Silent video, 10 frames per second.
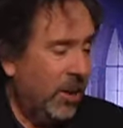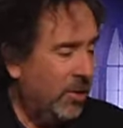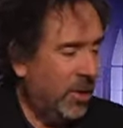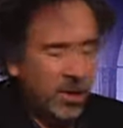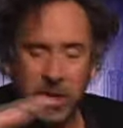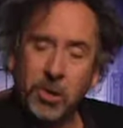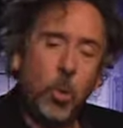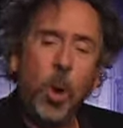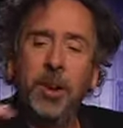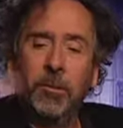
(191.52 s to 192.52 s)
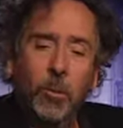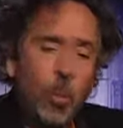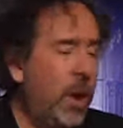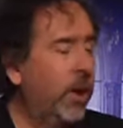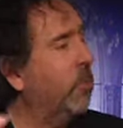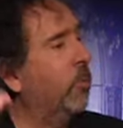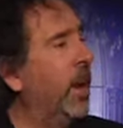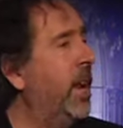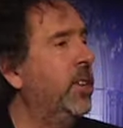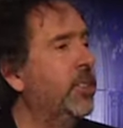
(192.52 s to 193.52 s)
It's quite a weird
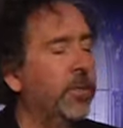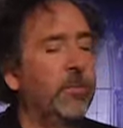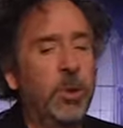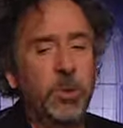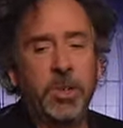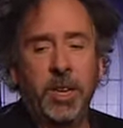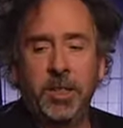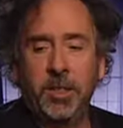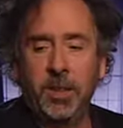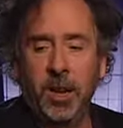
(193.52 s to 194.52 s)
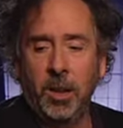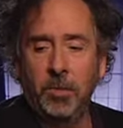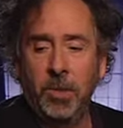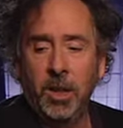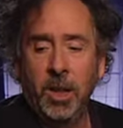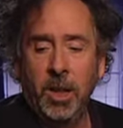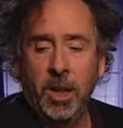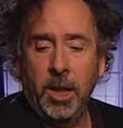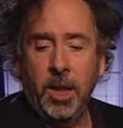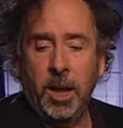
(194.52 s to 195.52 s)
range of music at the time.
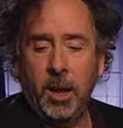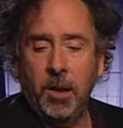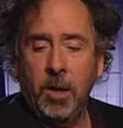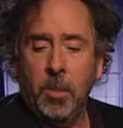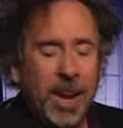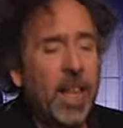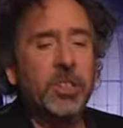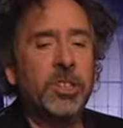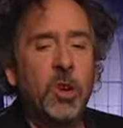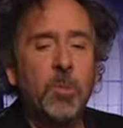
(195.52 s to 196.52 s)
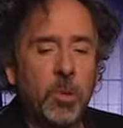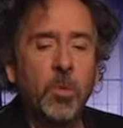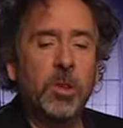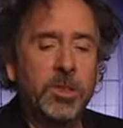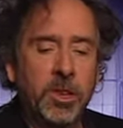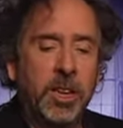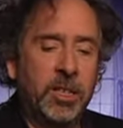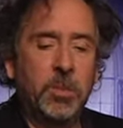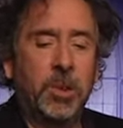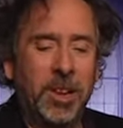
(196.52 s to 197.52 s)
Uh, but Alice Cooper was an
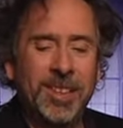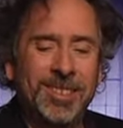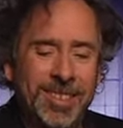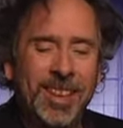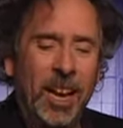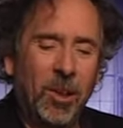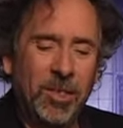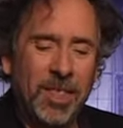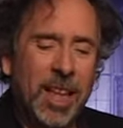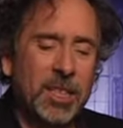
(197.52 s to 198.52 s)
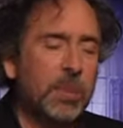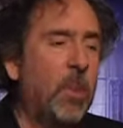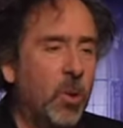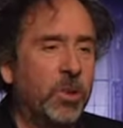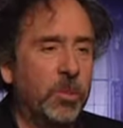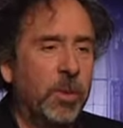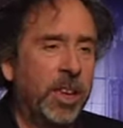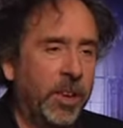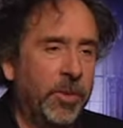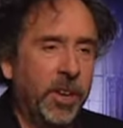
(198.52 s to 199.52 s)
inspiration, because, you know, that spoke to me
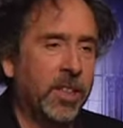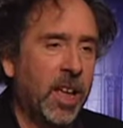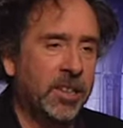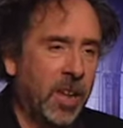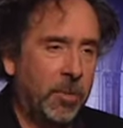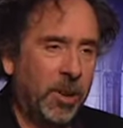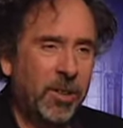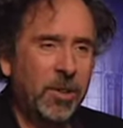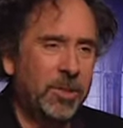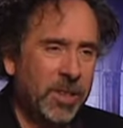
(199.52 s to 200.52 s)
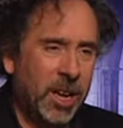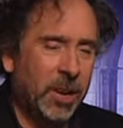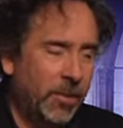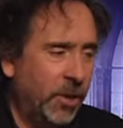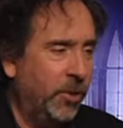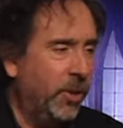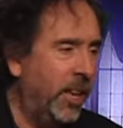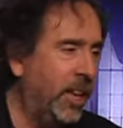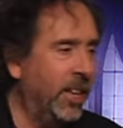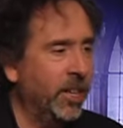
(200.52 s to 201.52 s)
even at that time. You know, he was kind of a
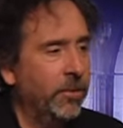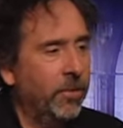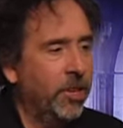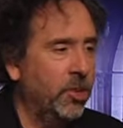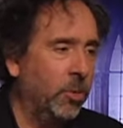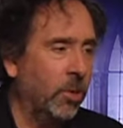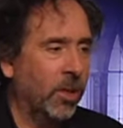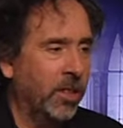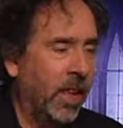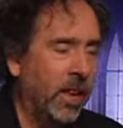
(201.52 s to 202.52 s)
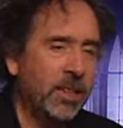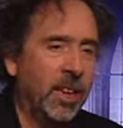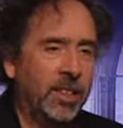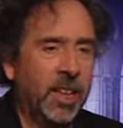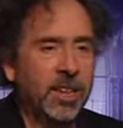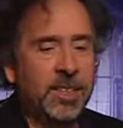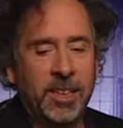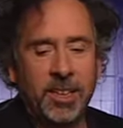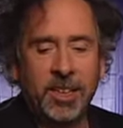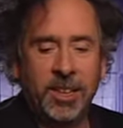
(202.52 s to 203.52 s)
unique individual at that, at that,
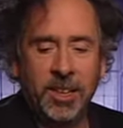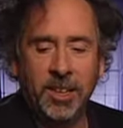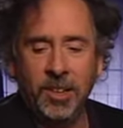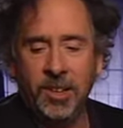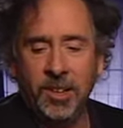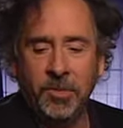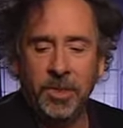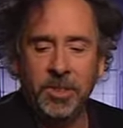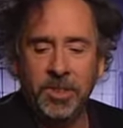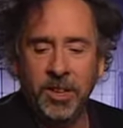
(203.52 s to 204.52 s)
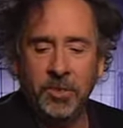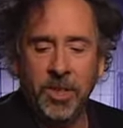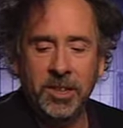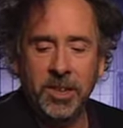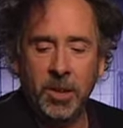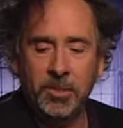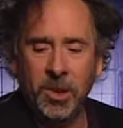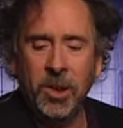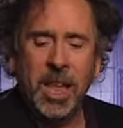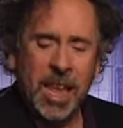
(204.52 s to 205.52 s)
uh, of his, of that time.
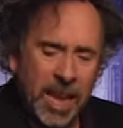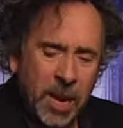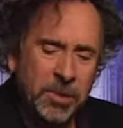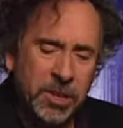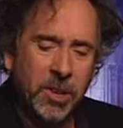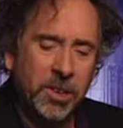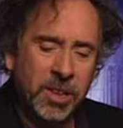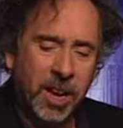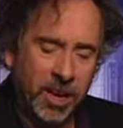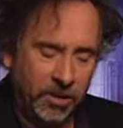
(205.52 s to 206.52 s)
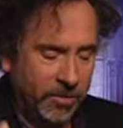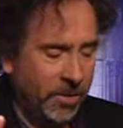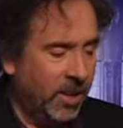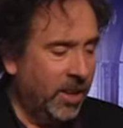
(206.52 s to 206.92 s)
So he was a good kind of,